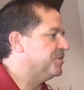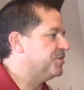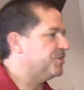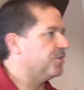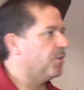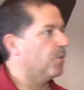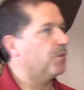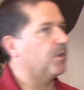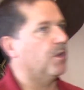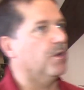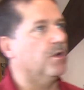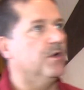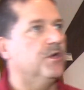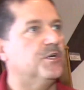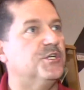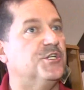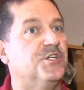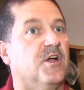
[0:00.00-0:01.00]
stoker
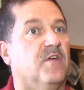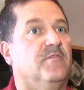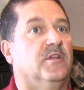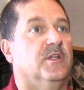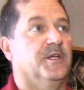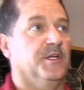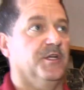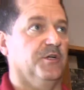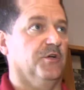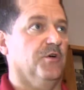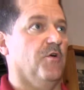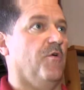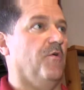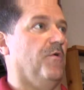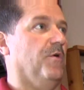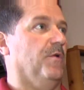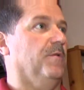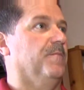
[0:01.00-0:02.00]
shoveling in
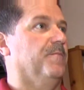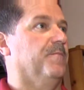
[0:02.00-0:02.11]
coal.